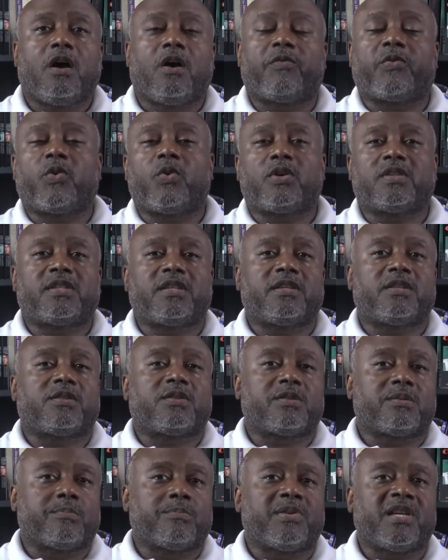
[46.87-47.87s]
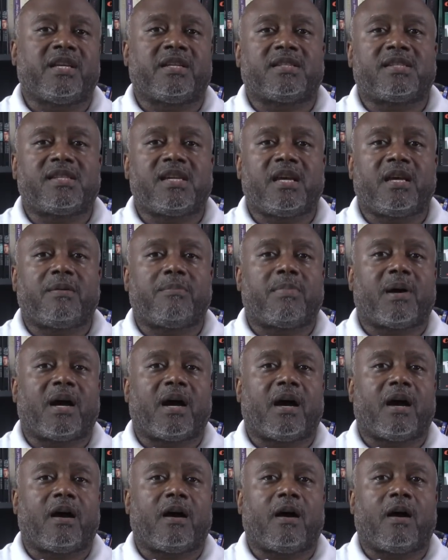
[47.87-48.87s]
Of course, it's being said
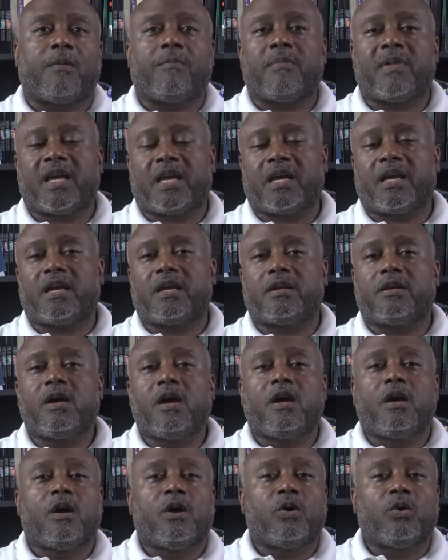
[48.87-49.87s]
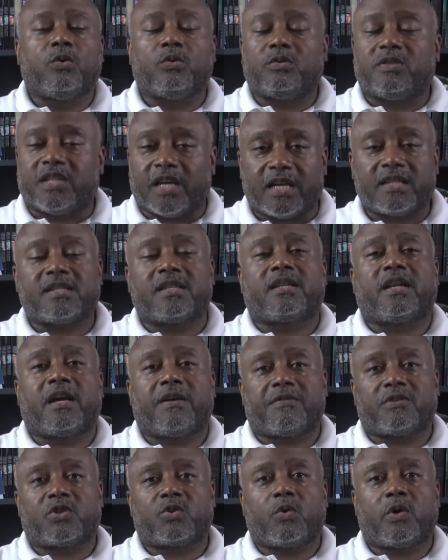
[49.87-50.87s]
by a man who doesn't
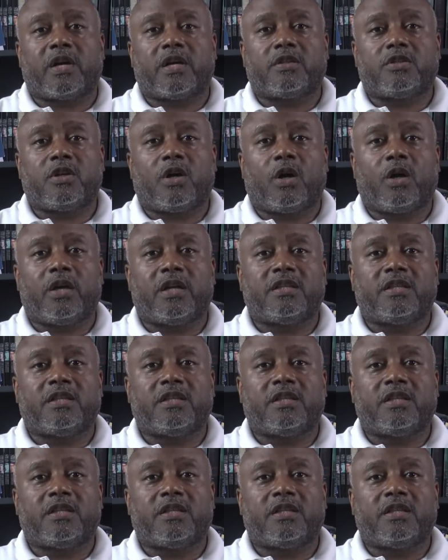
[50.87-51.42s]
have a square jaw.